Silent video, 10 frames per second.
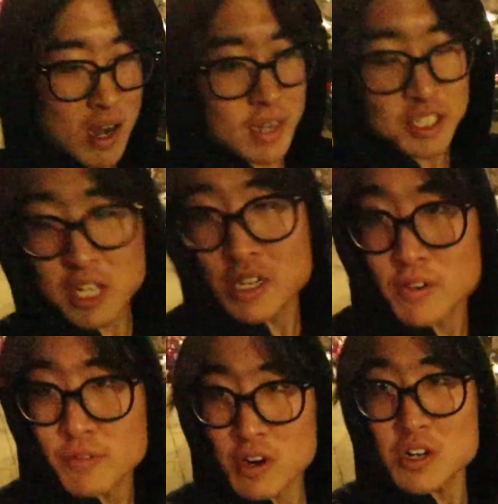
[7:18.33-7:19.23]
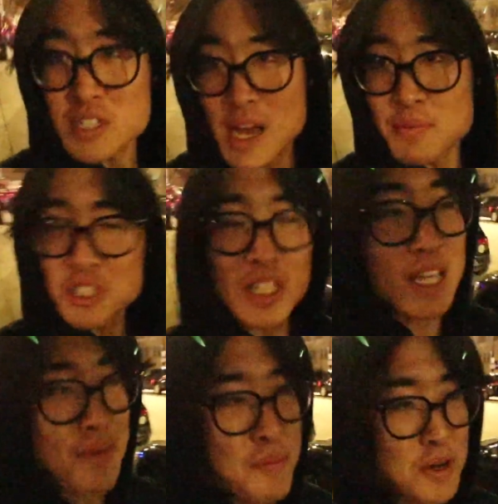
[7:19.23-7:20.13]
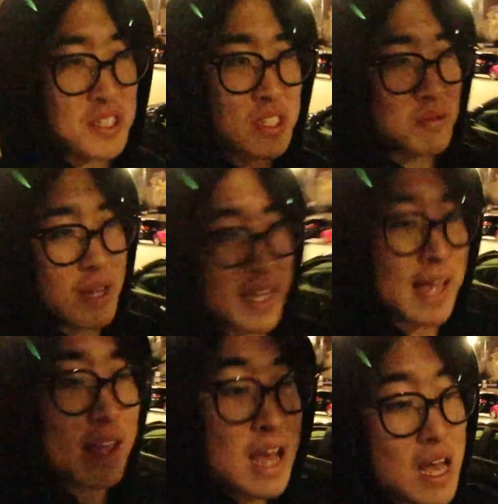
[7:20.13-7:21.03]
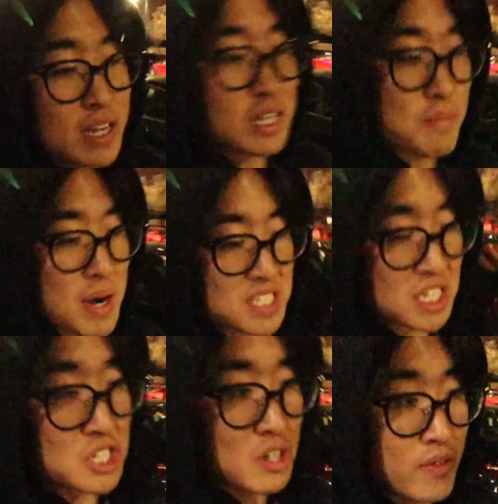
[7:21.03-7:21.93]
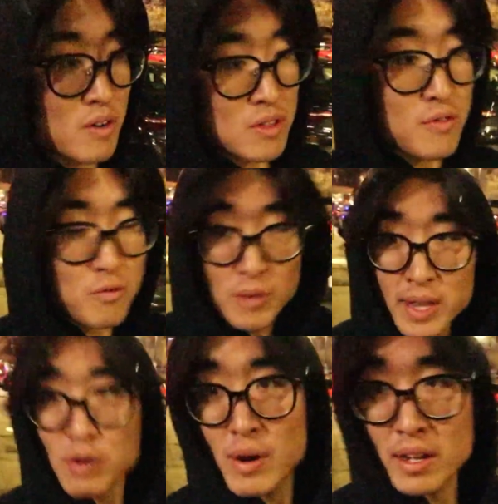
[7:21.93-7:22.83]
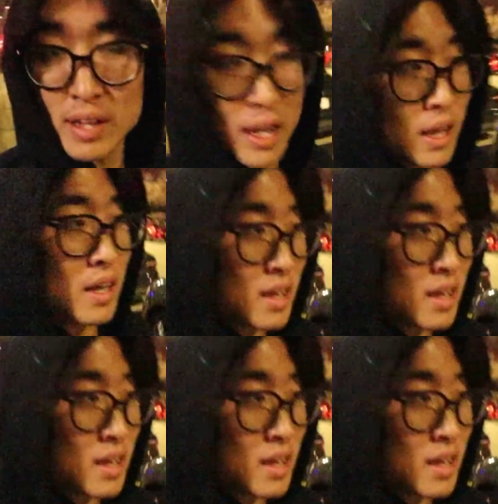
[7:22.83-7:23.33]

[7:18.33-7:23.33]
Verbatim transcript: I'm gonna try to go first. I'm usually the type of person to want to get you know presentations over with really quickly,